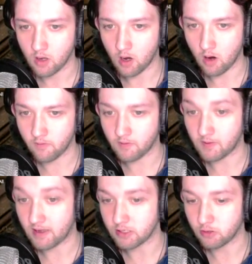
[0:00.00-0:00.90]
Other than
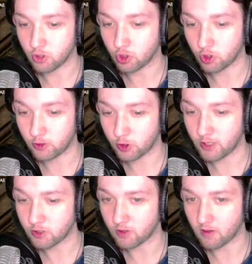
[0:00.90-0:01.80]
that, you can
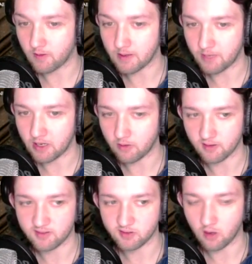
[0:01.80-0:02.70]
change the
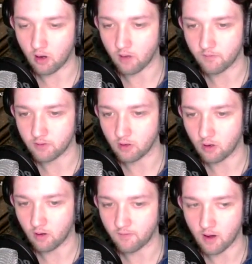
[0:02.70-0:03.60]
appearance of
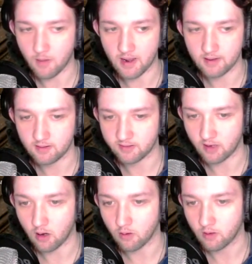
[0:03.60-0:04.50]
your farmhand.
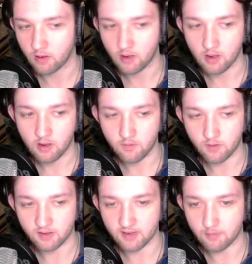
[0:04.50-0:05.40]
So, for
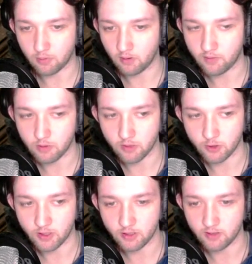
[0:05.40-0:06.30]
example, if you want to
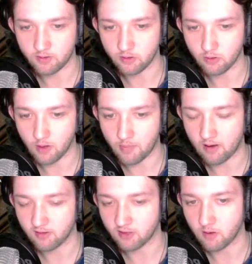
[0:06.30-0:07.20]
change it to a
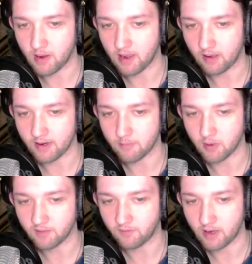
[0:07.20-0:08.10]
power stone pet like a
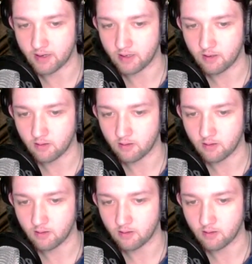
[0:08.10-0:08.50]
butterfly here,